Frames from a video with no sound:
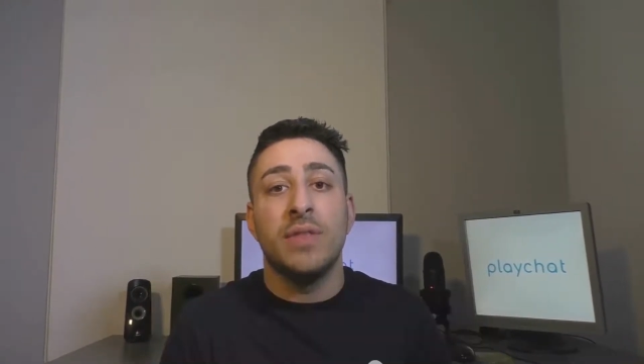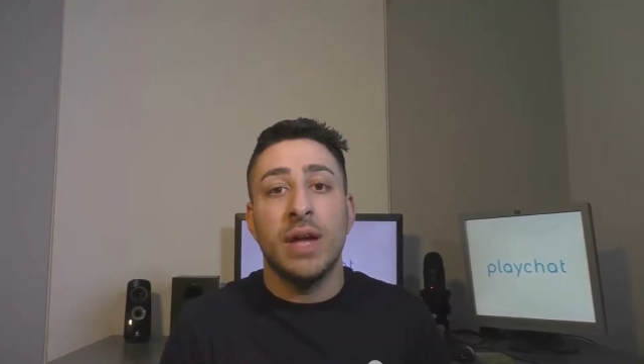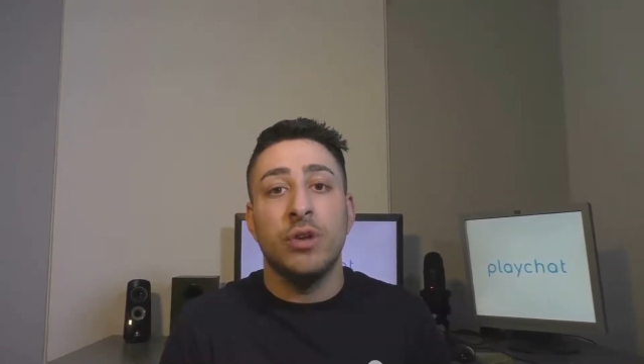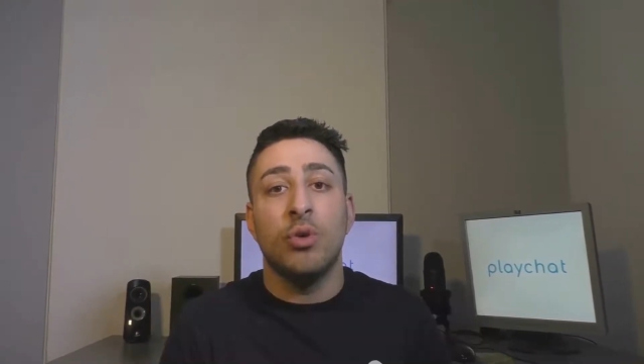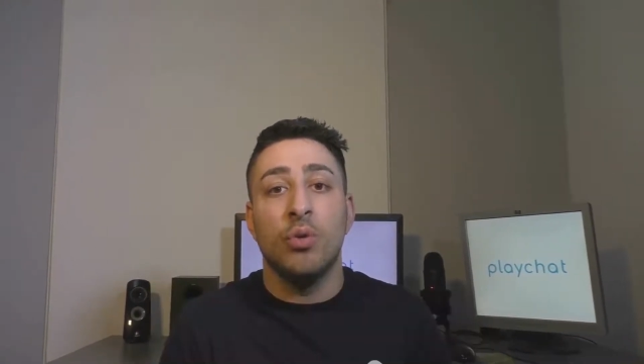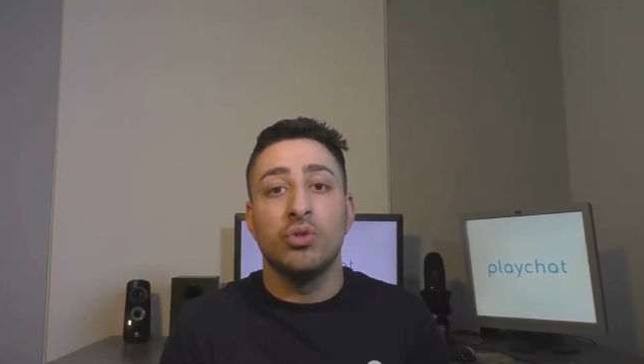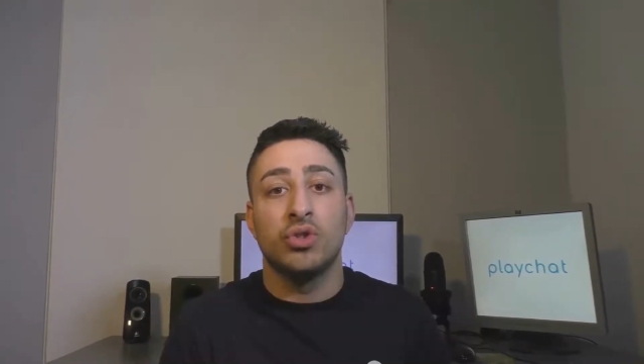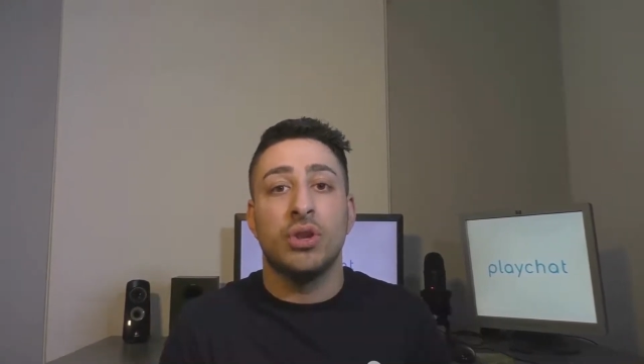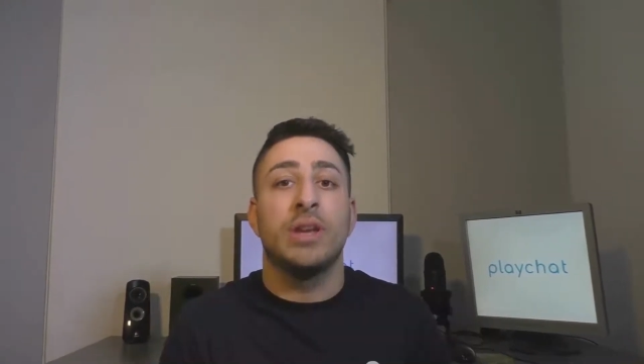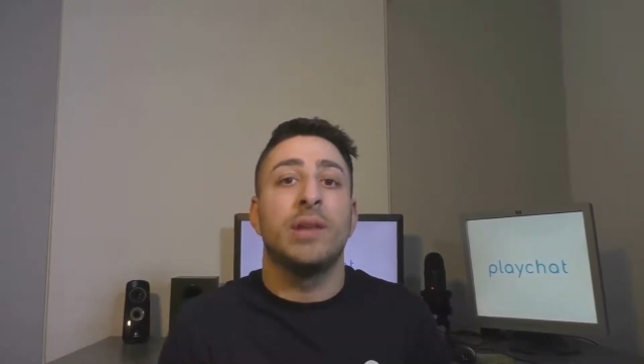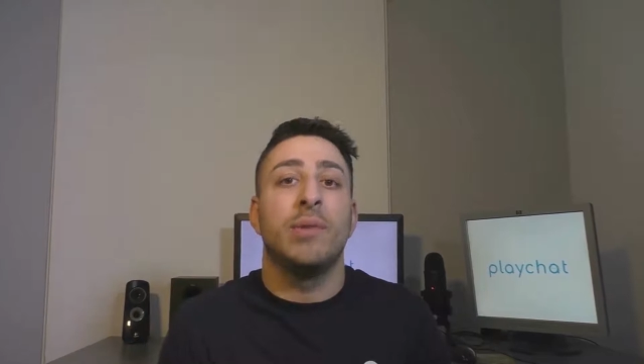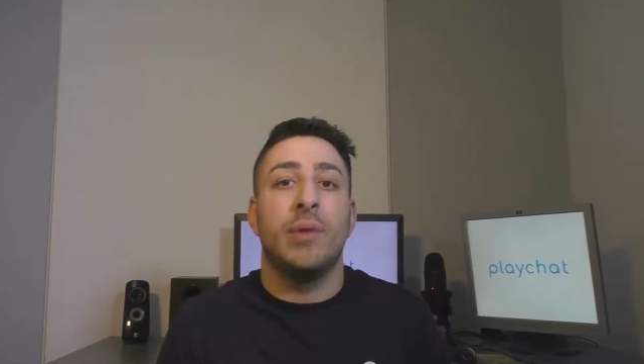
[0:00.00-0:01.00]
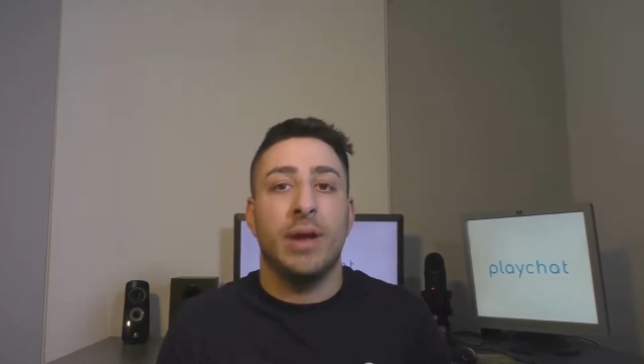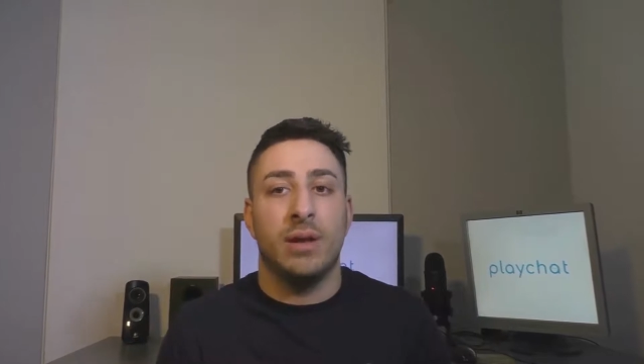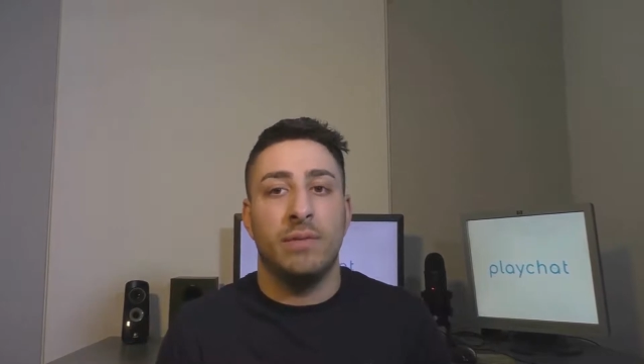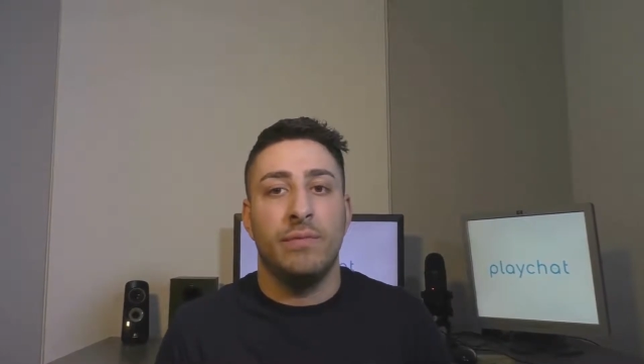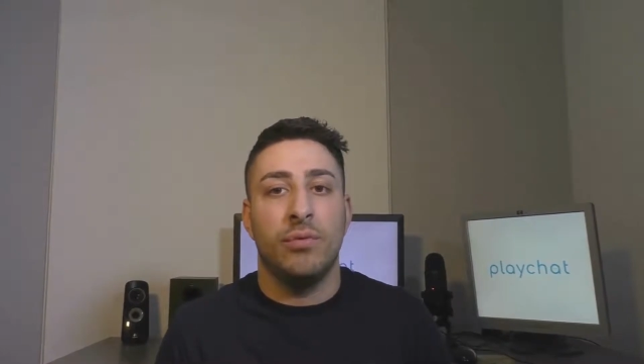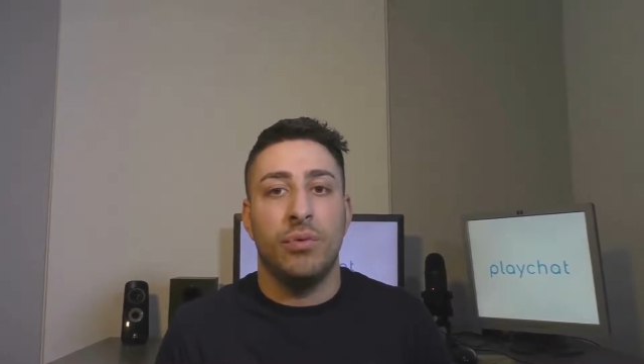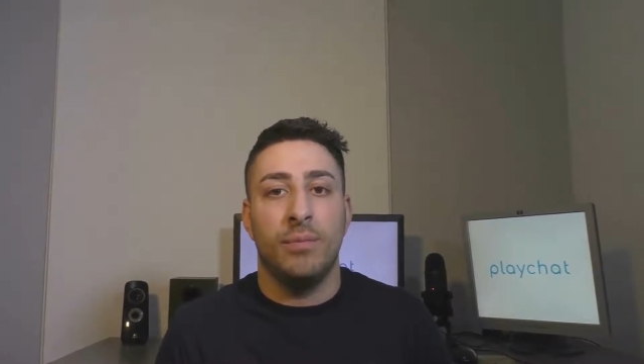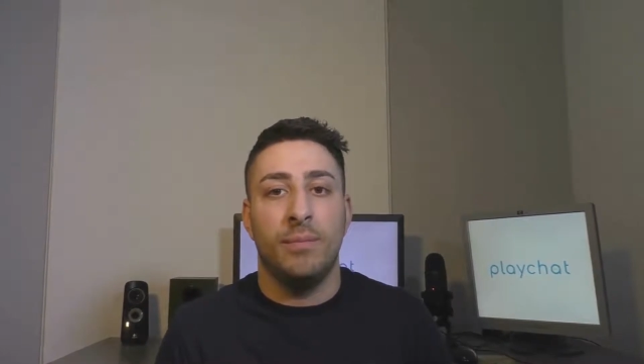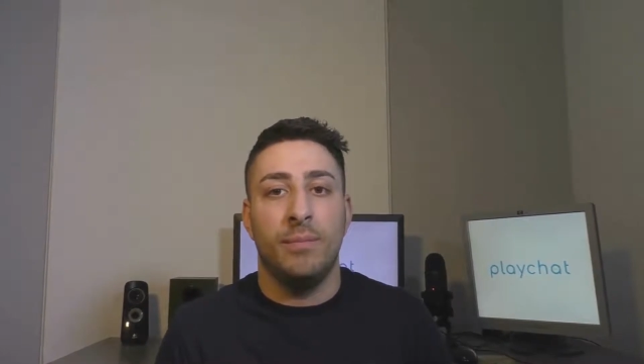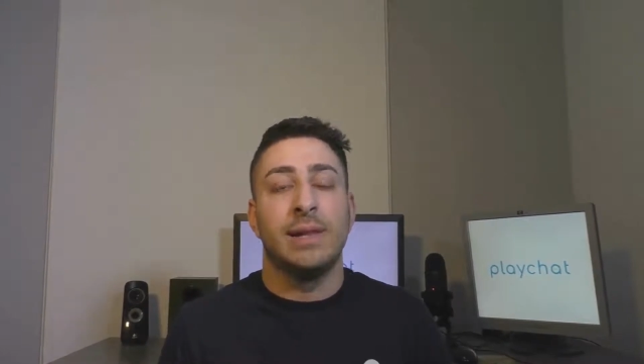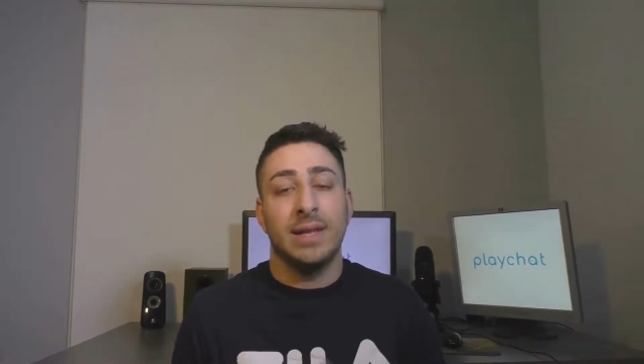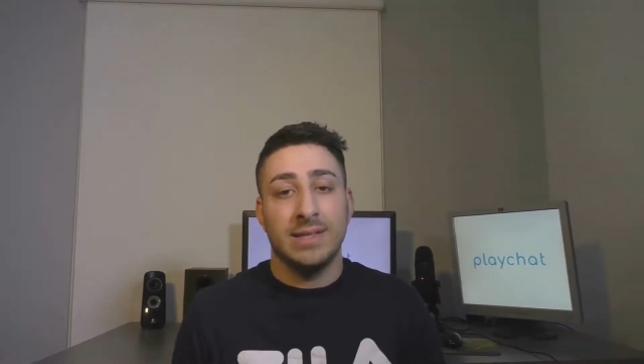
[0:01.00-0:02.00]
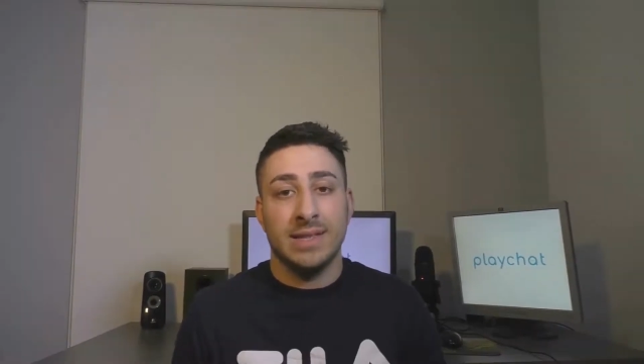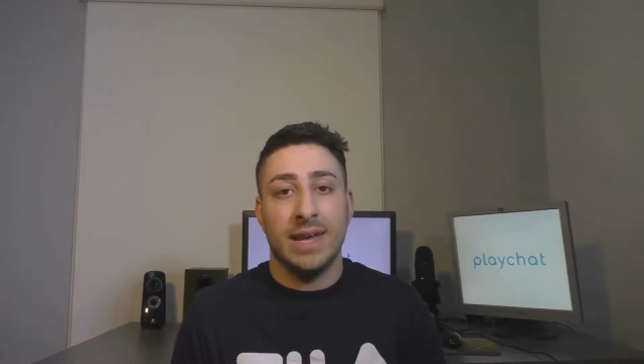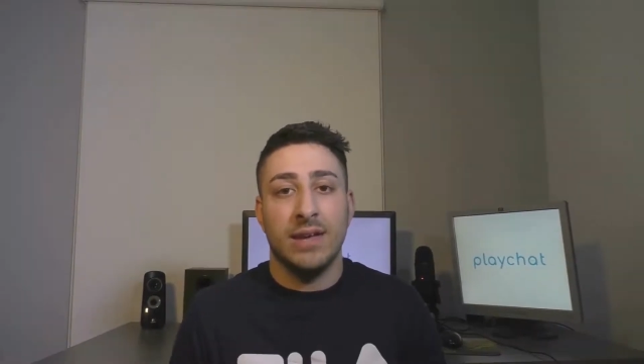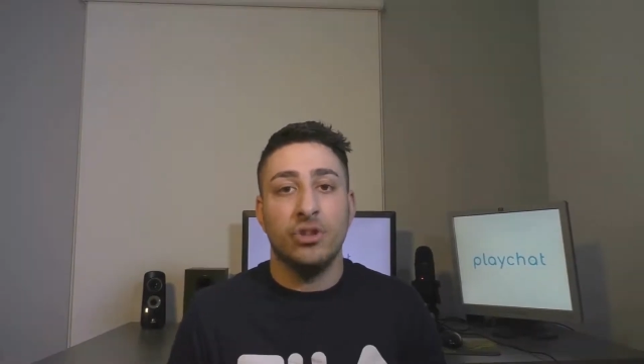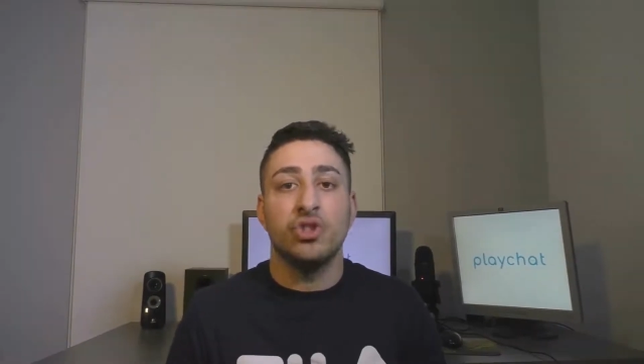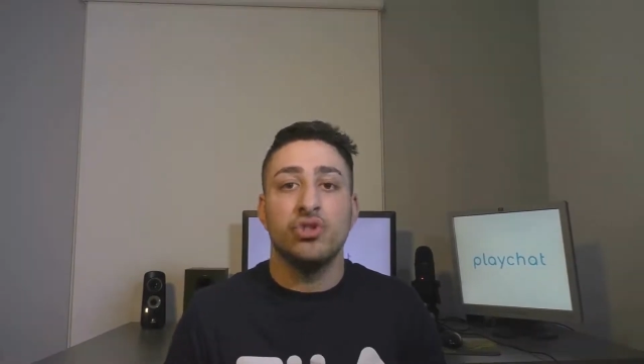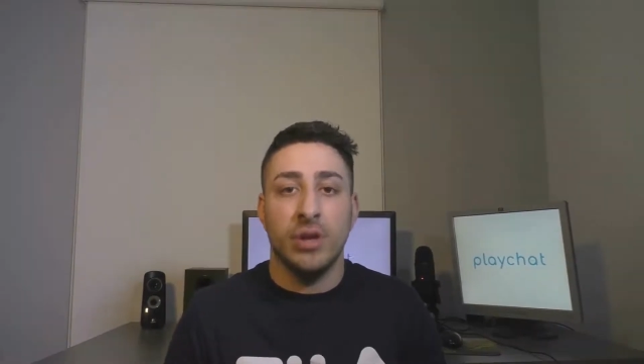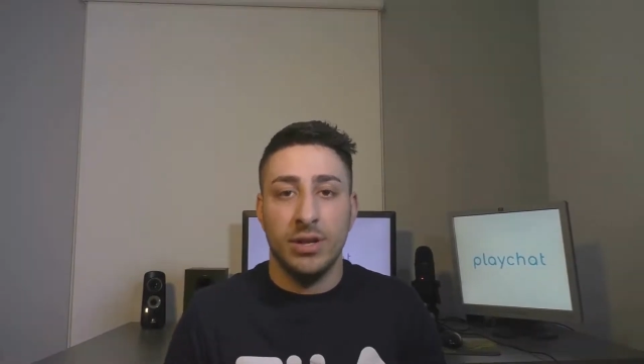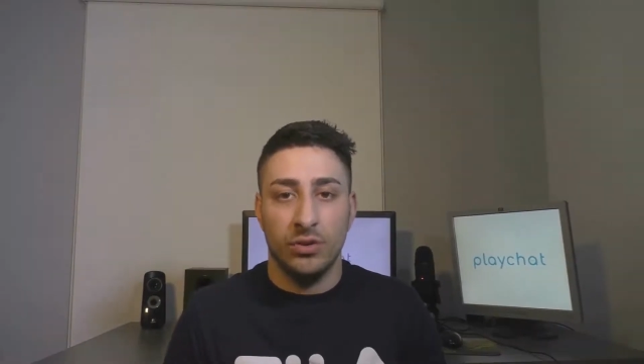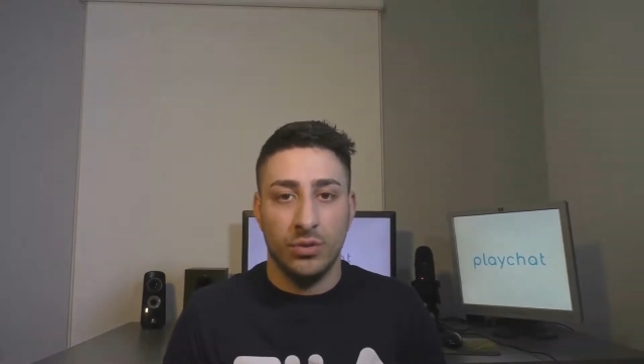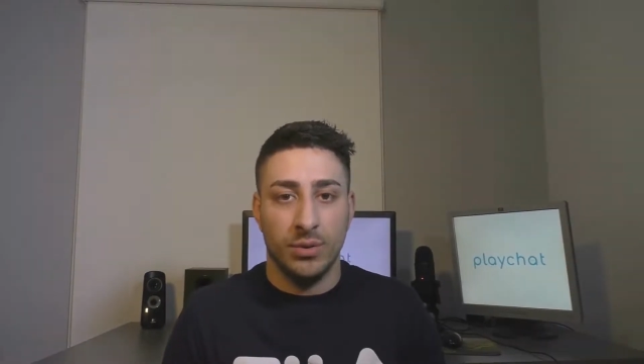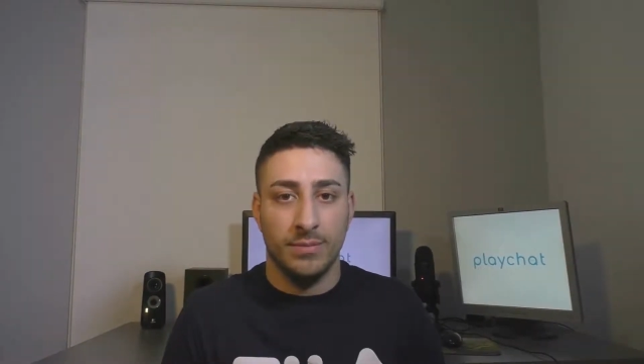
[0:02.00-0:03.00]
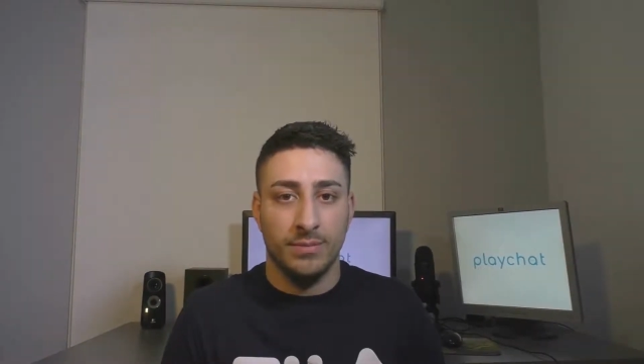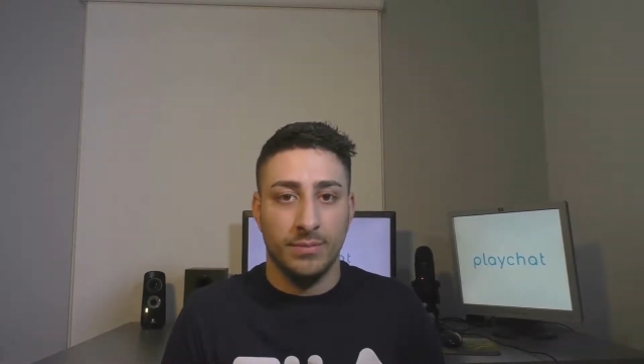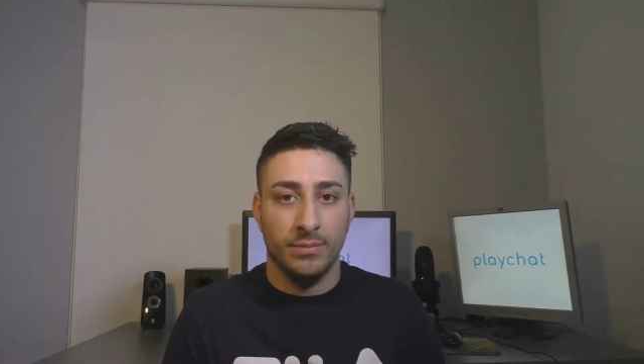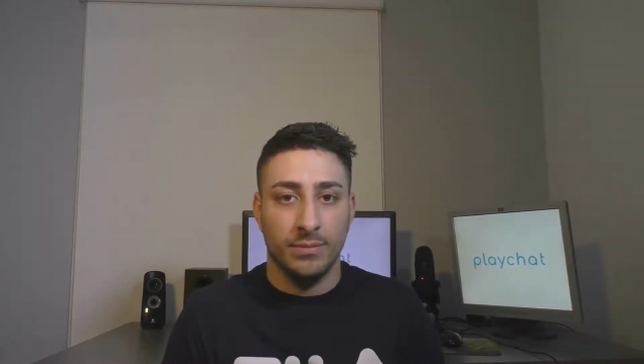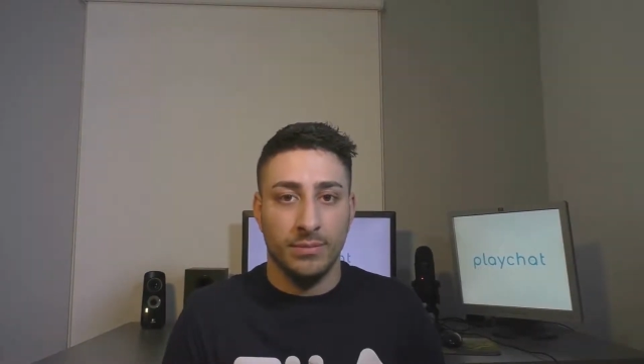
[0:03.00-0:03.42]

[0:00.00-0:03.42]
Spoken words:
that you're also going to be ranking for. Let's get straight into it.